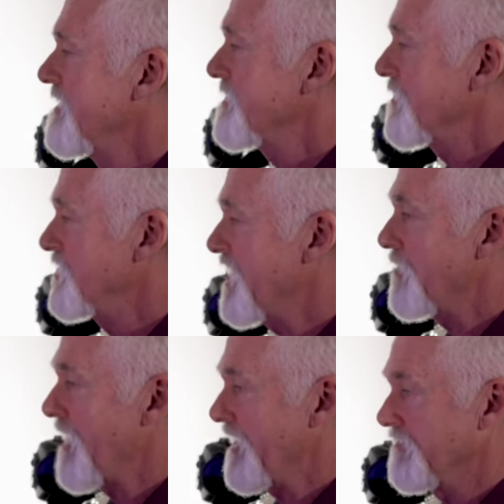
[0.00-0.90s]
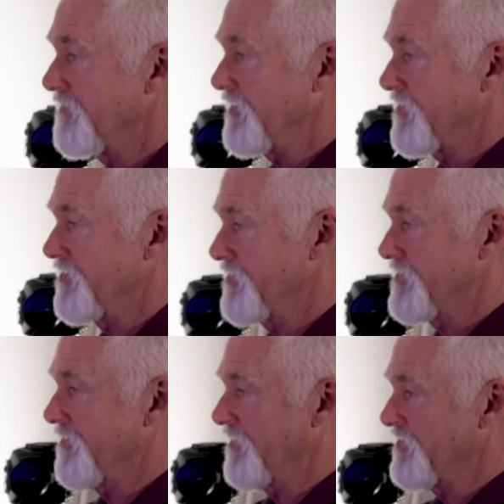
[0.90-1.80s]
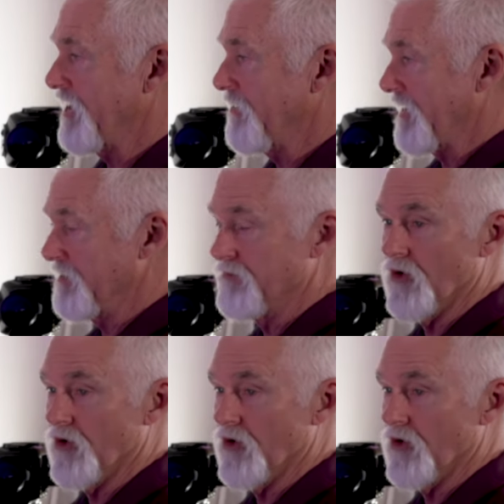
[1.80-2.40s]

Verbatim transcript: So generated features or generated